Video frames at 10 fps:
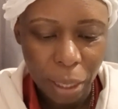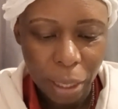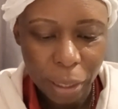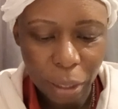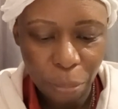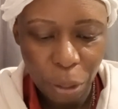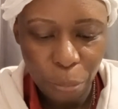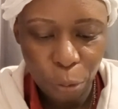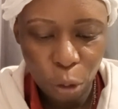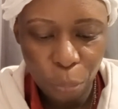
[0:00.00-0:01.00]
Some
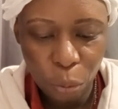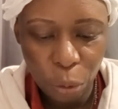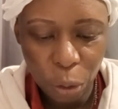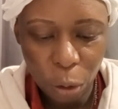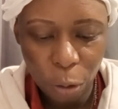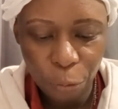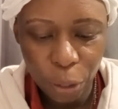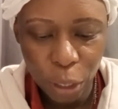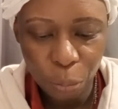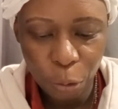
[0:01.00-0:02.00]
people are born
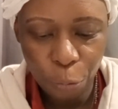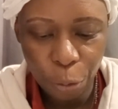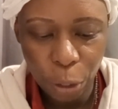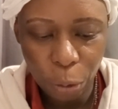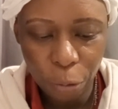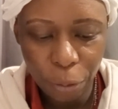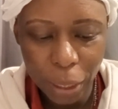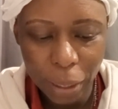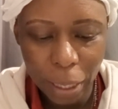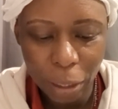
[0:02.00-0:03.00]
confident, but for a lot of
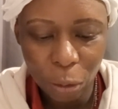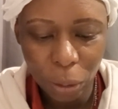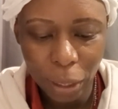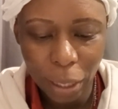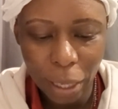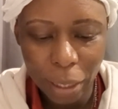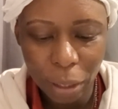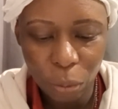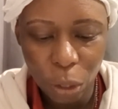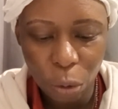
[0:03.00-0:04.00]
us, that is not the case.
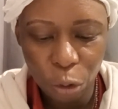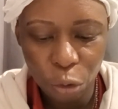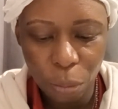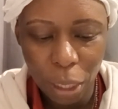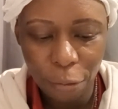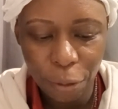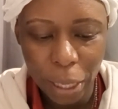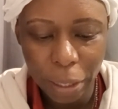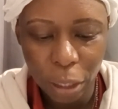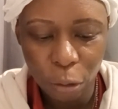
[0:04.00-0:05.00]
We go through many
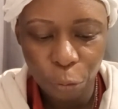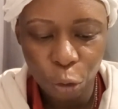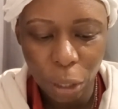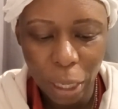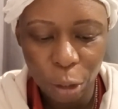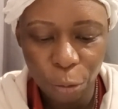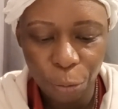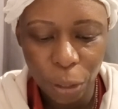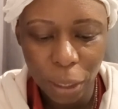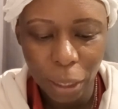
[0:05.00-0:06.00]
phases of trying to
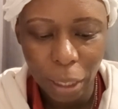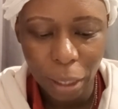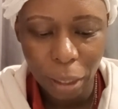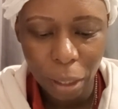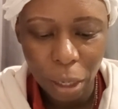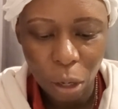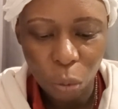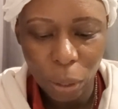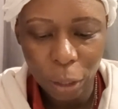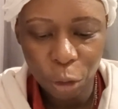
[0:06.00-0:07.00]
fit in
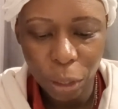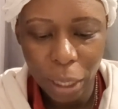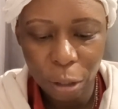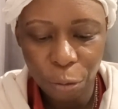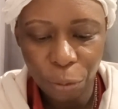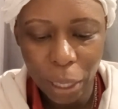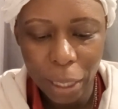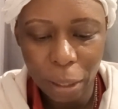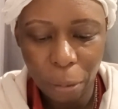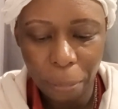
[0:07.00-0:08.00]
while trying to
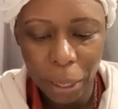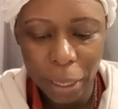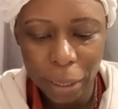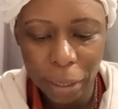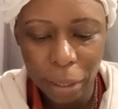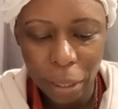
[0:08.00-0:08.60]
find our place.